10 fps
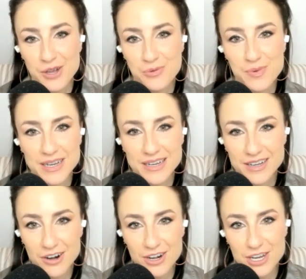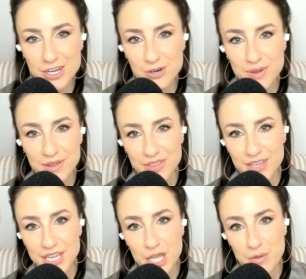We are here with
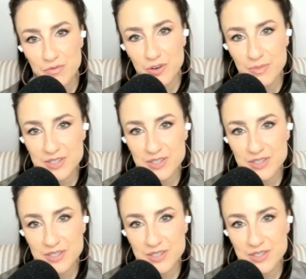Kim from